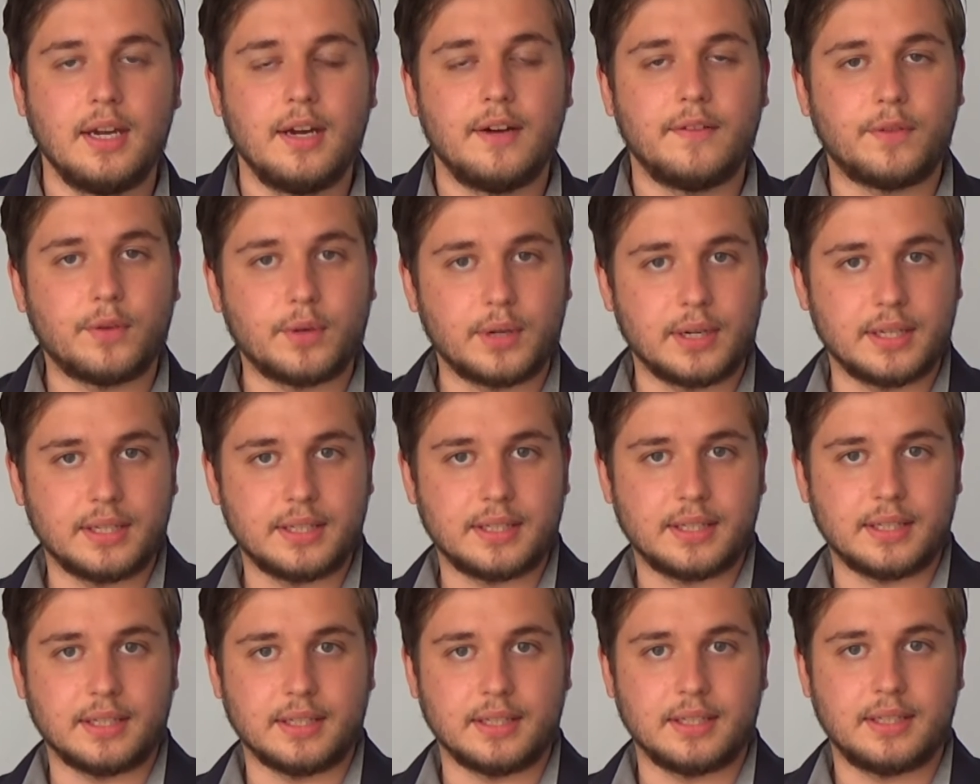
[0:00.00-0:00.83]
For
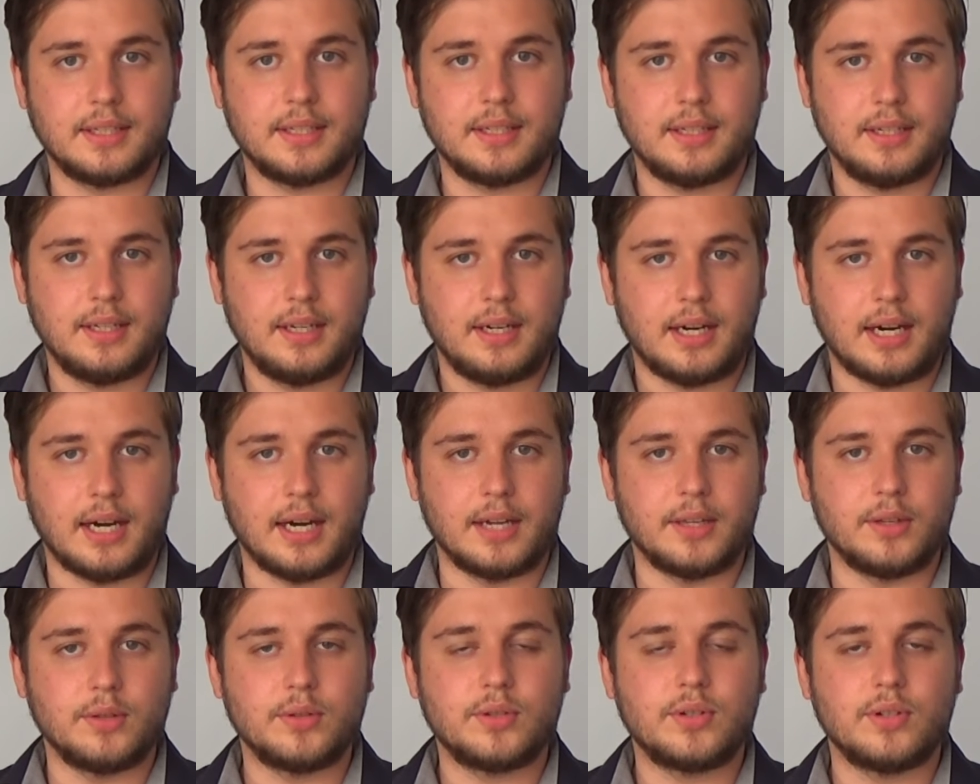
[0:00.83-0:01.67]
instance,
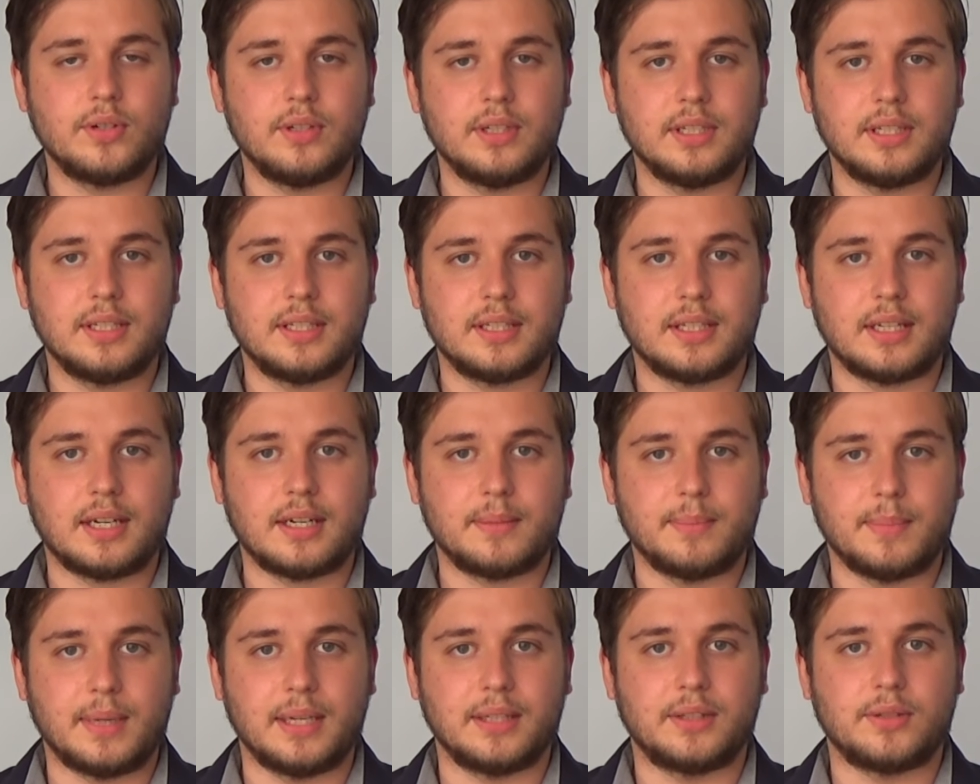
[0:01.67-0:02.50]
I usually
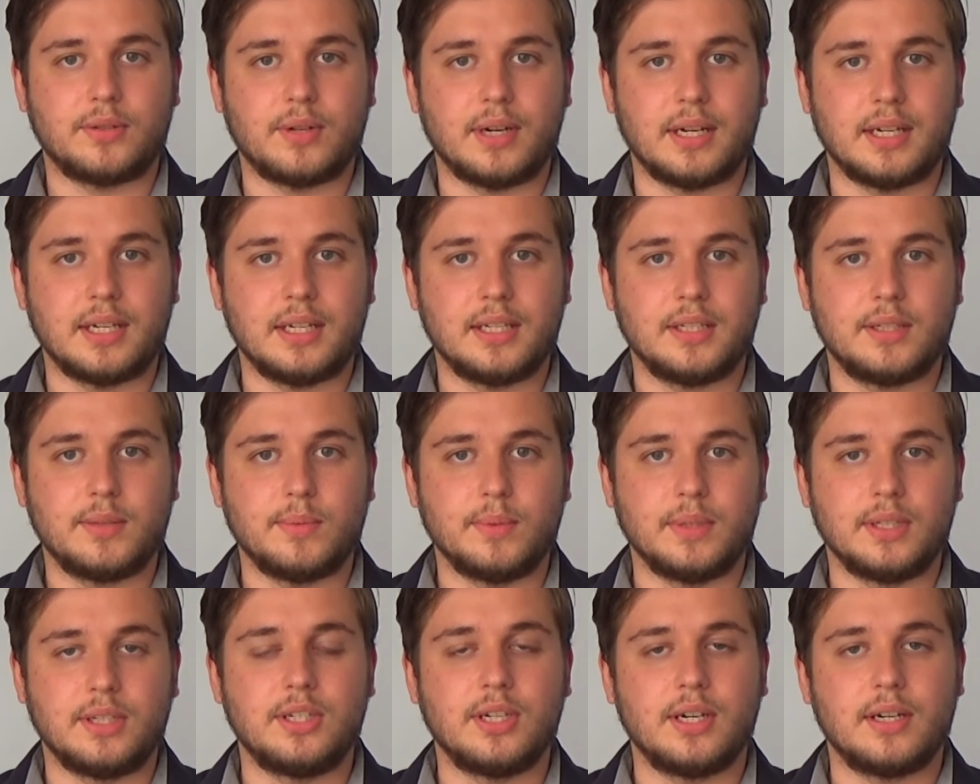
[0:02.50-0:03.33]
start my trainings
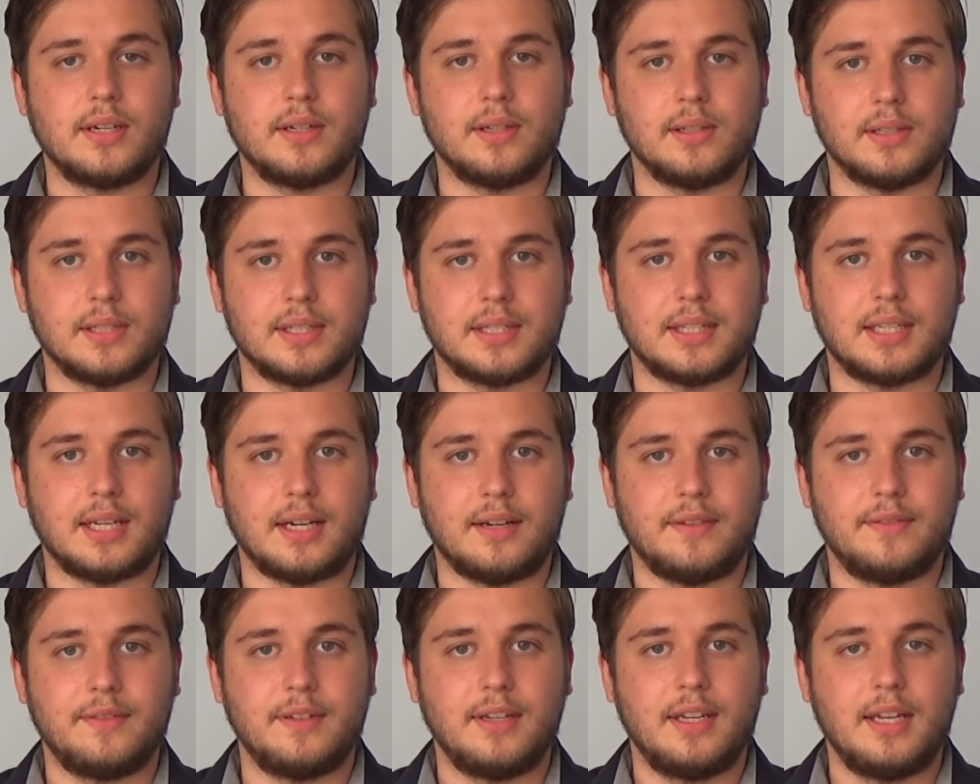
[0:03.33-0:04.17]
with general
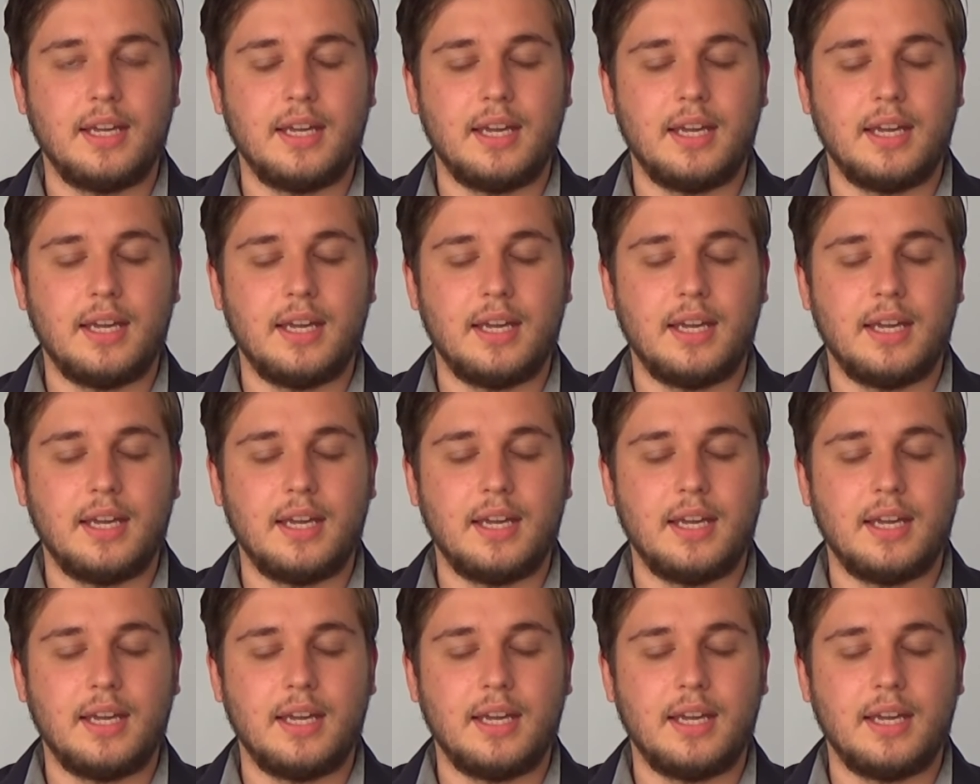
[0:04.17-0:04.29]
stuff